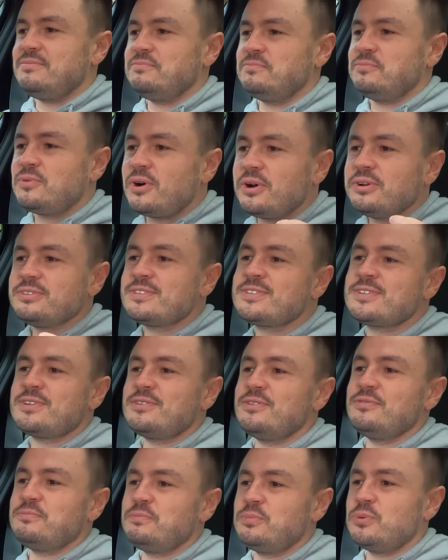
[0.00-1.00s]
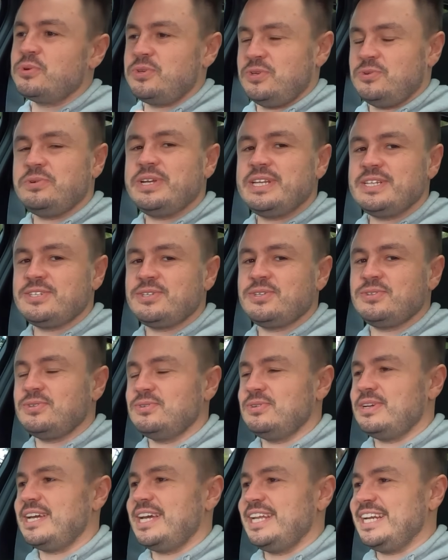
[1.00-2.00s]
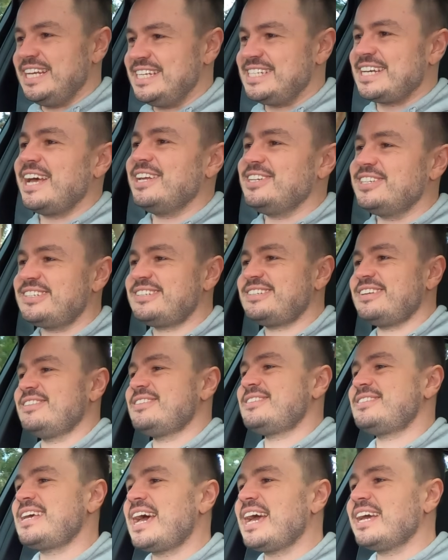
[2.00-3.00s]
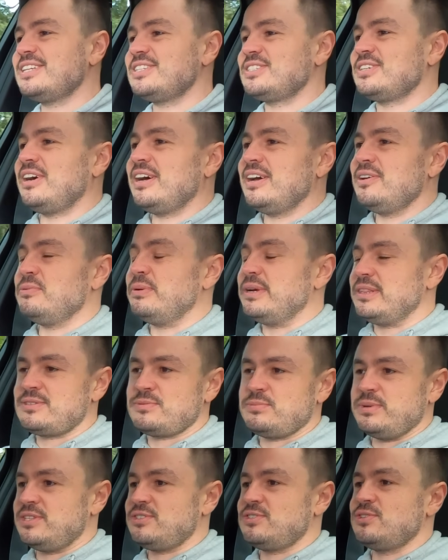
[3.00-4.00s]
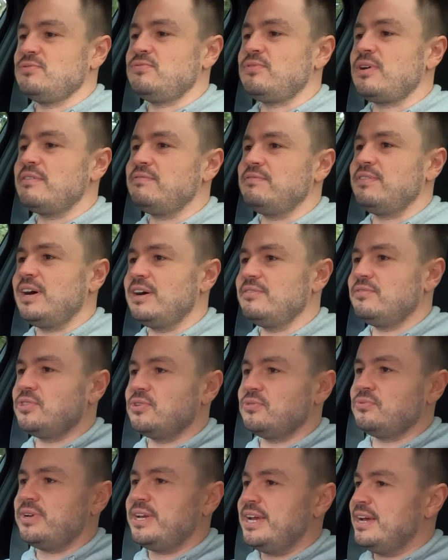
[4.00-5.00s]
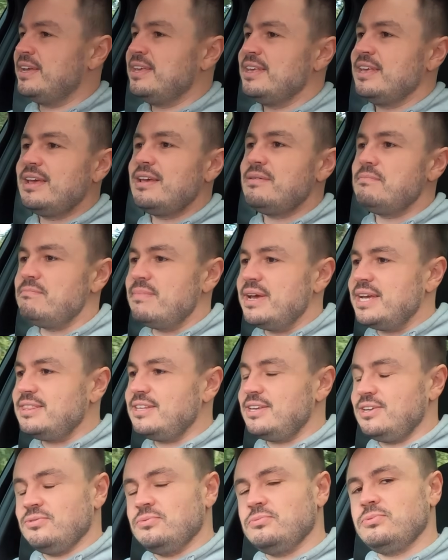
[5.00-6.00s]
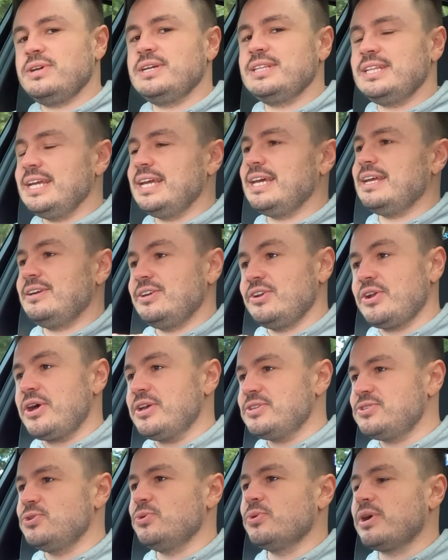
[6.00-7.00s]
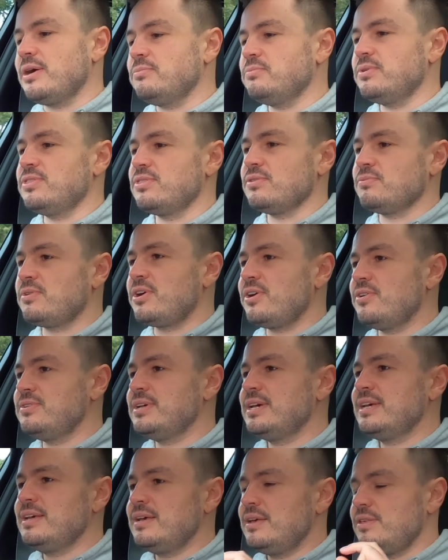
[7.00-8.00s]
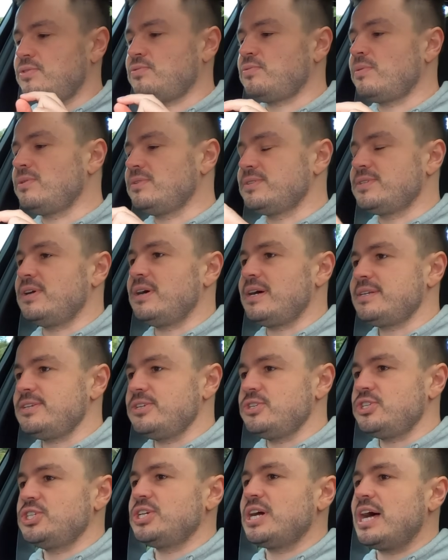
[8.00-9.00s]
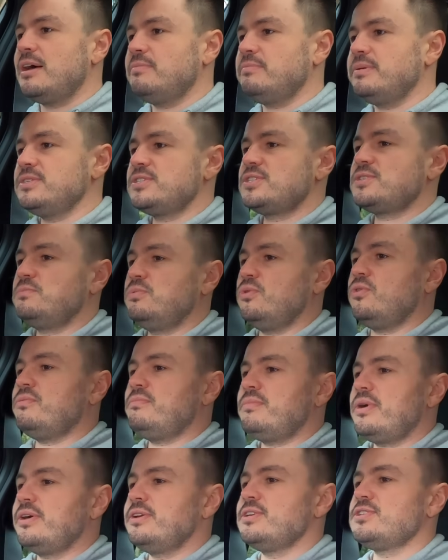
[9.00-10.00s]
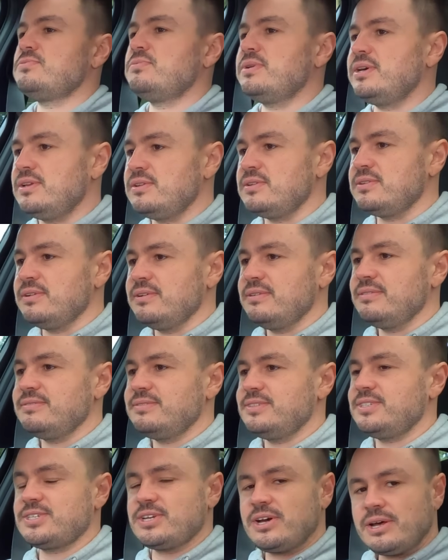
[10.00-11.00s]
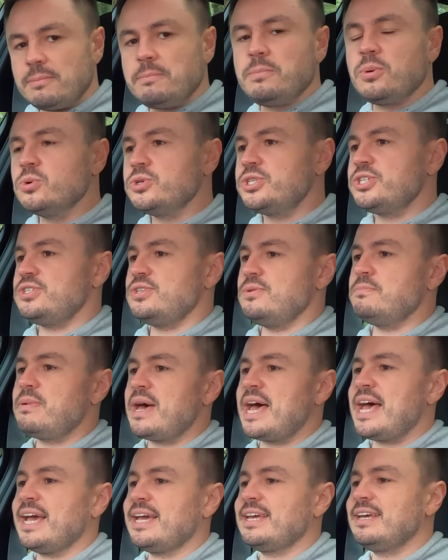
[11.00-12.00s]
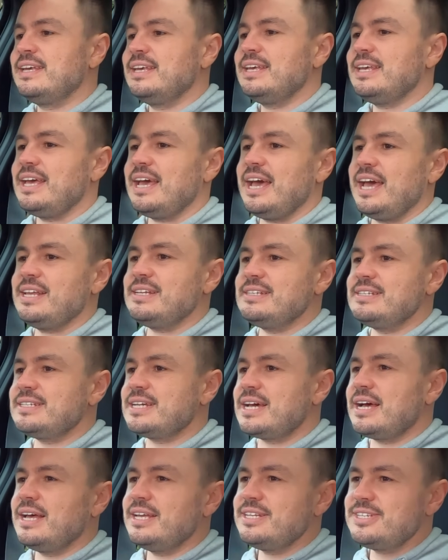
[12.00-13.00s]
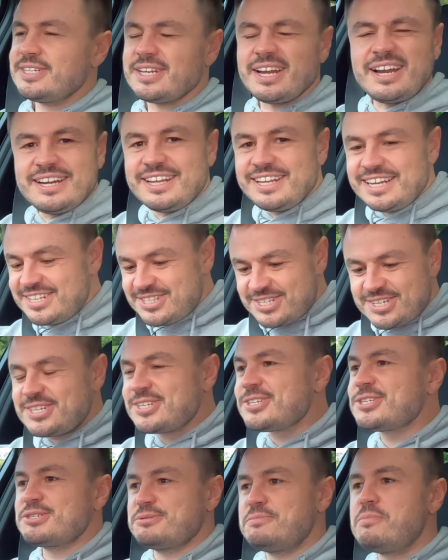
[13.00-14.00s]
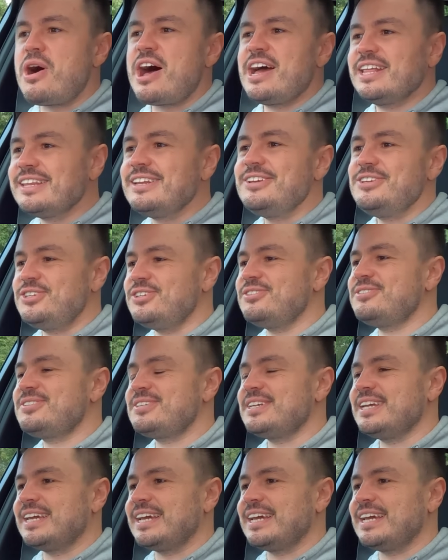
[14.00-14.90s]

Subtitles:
won't sort of put you into any danger. So the staggered tyre widths with 255 on the rear mean that you really get a nice hook up with the road. The throttle's nice and sharp in sport mode as well. It just kind of pushes you back, and it's just a smile-inducing